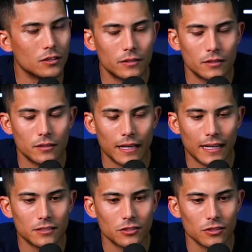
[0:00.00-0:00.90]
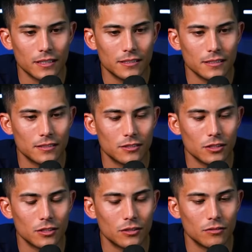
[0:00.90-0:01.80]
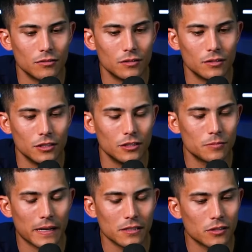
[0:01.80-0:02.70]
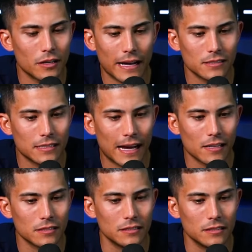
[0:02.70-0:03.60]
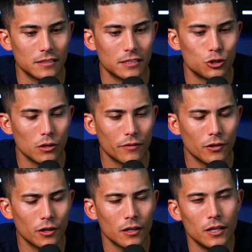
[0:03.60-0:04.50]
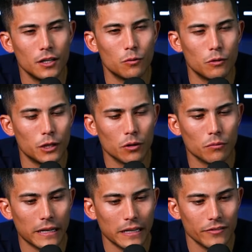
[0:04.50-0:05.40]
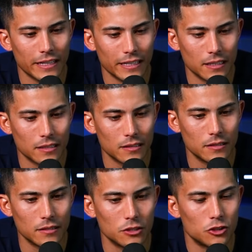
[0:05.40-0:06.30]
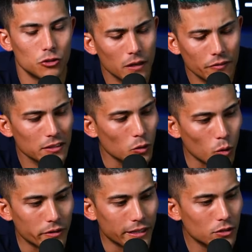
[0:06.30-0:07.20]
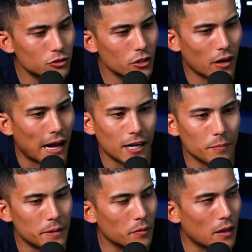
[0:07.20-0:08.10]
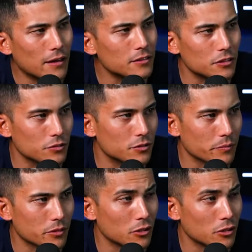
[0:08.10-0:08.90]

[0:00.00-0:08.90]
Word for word: But. That's crazy. So you just bounce around house to house. And did you ever, when you were renovating, did you renovate the whole thing or did you ever hire people out to do some,